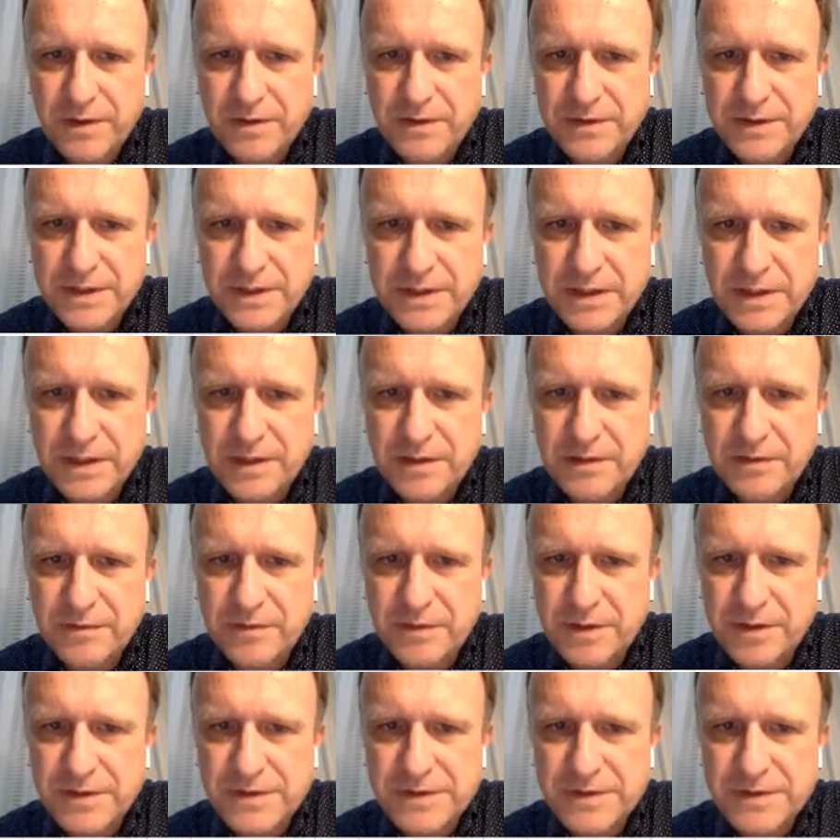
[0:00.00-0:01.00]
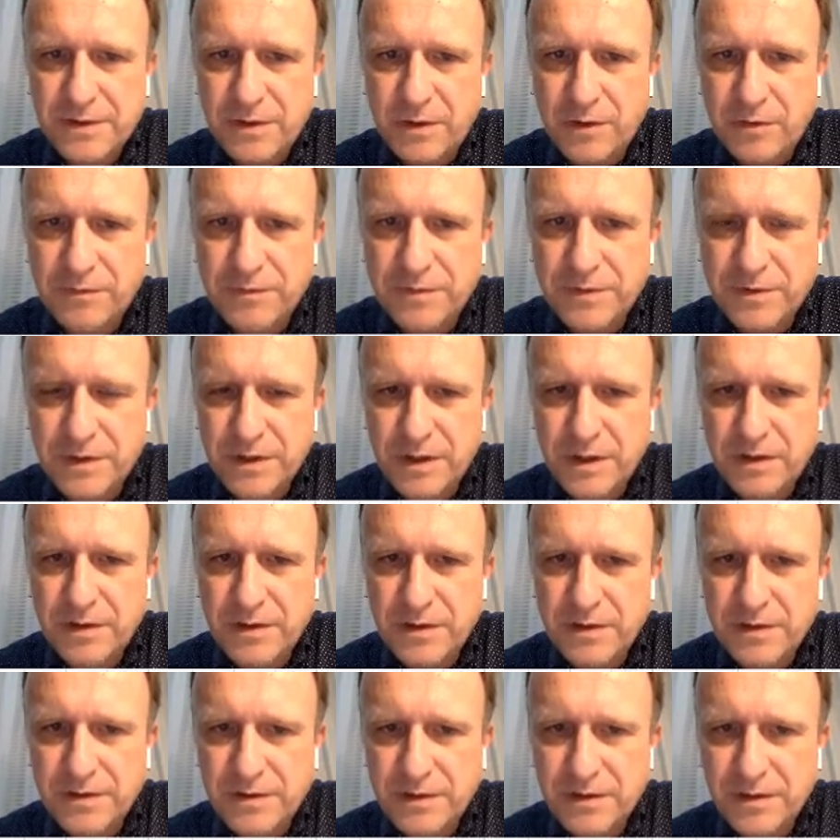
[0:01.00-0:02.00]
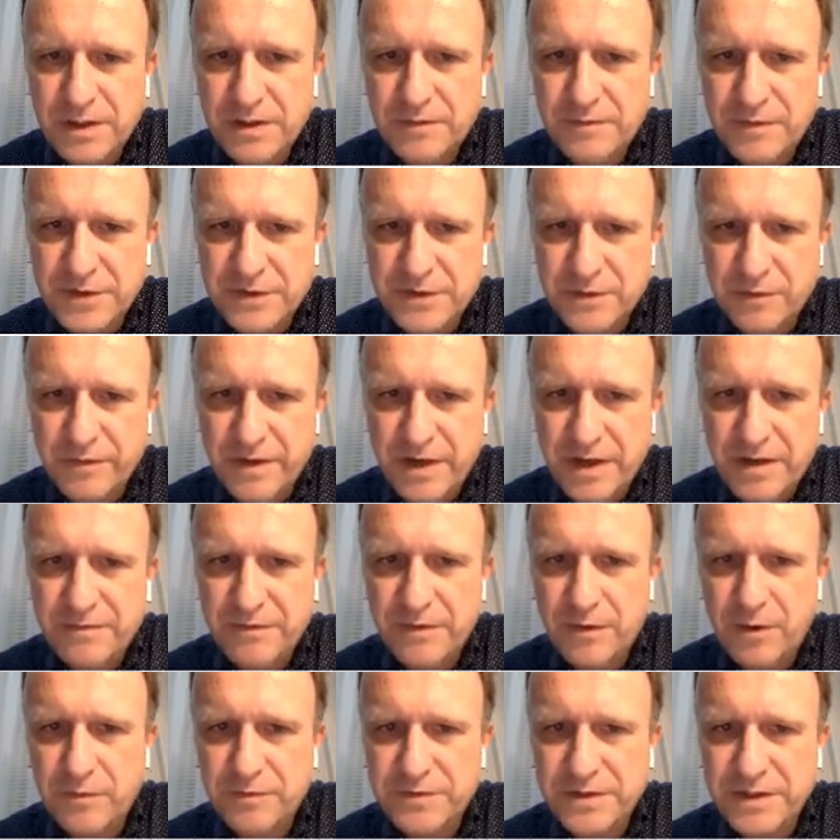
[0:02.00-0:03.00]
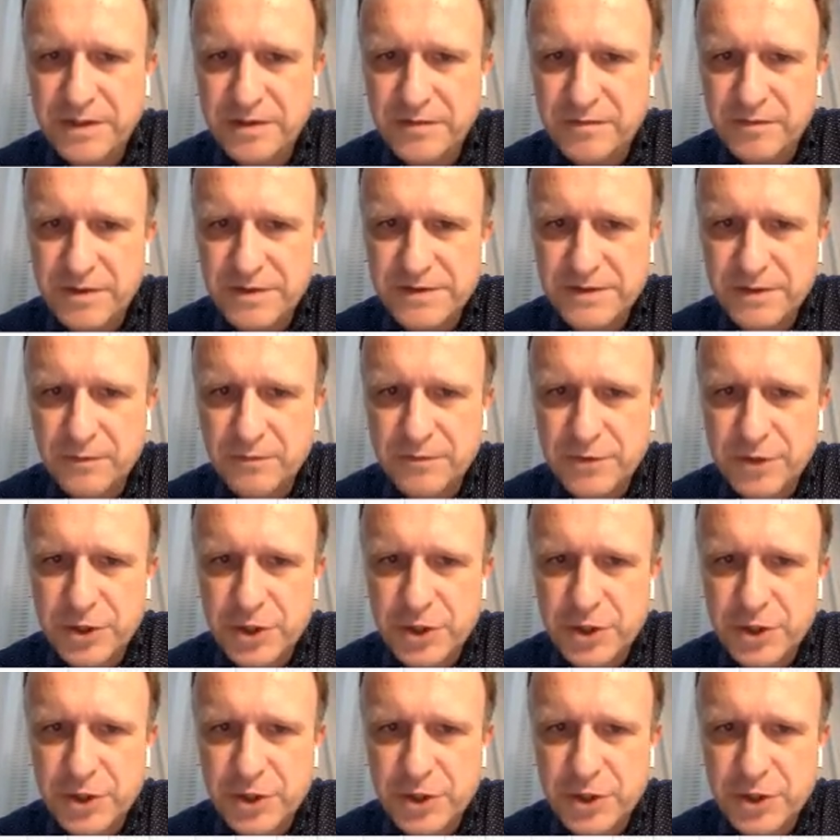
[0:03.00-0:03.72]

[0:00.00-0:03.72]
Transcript: the inverse of f of the inverse of